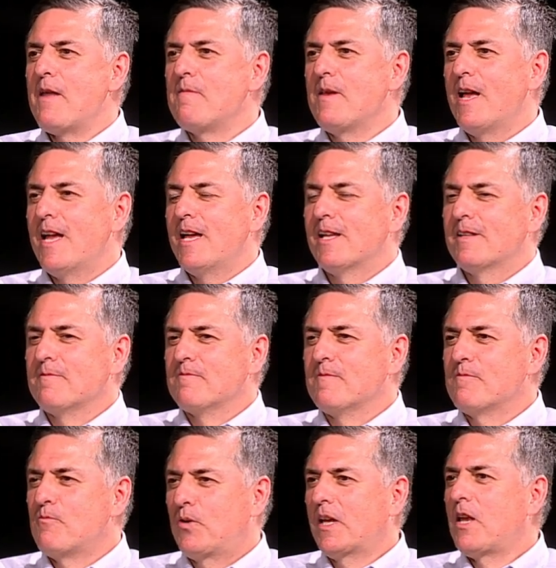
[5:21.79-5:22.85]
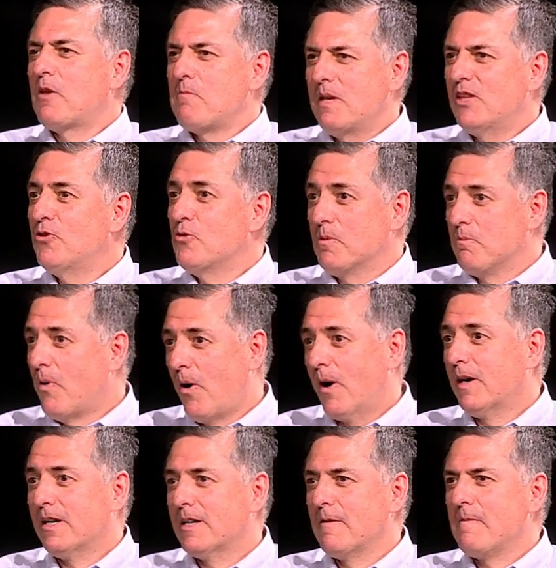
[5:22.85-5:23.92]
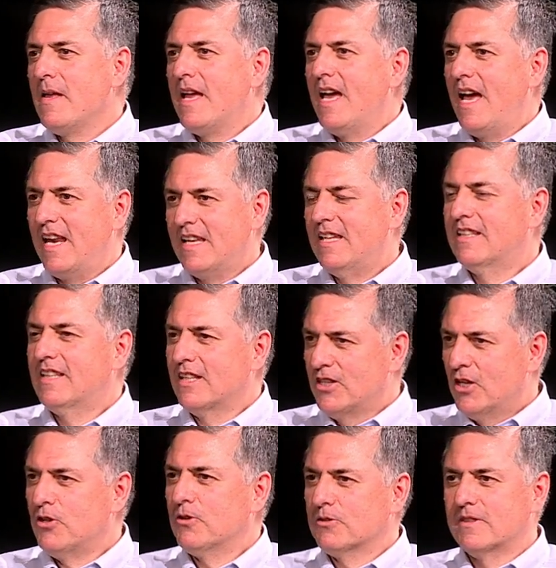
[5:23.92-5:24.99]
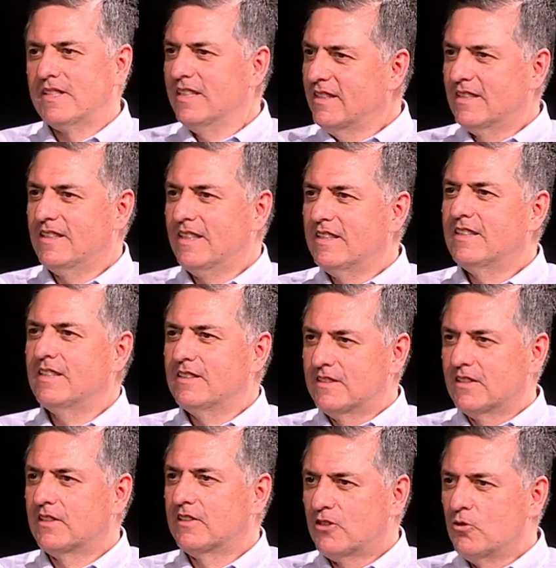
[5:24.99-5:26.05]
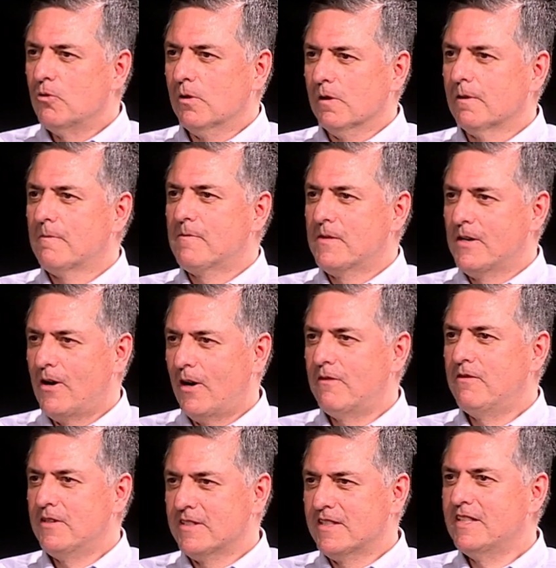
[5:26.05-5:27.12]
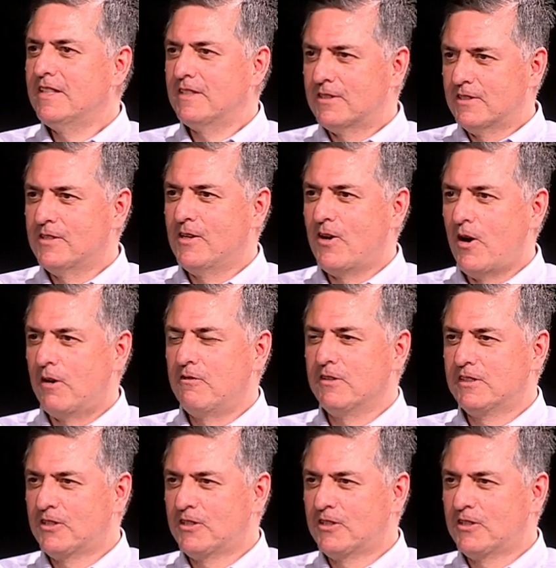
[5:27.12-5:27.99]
and and bringing me to a park, mm -hmm. and mm-hmm. he said, "No, this this is the school, Harvard. this is Harvard